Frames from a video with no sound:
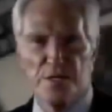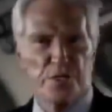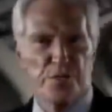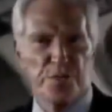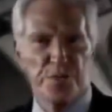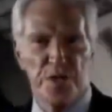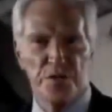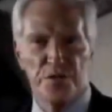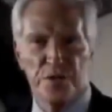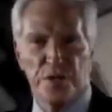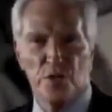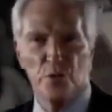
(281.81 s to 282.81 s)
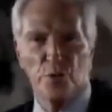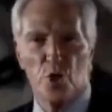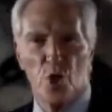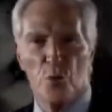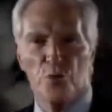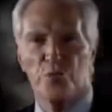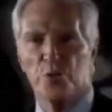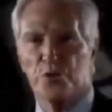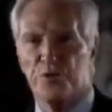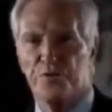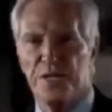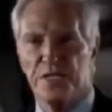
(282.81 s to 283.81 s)
This is potentially LumaCorp's
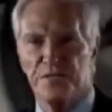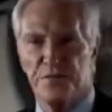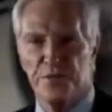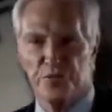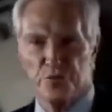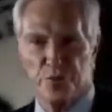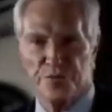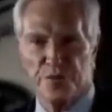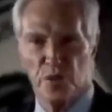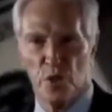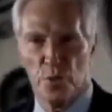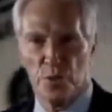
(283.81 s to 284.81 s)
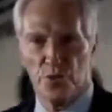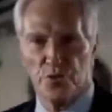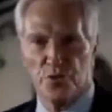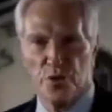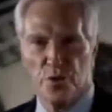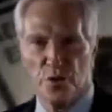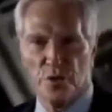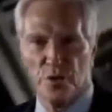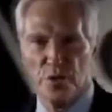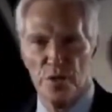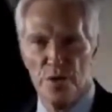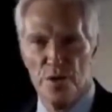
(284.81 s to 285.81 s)
most effective instrument for global
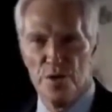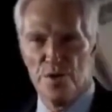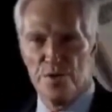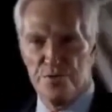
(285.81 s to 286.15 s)
control.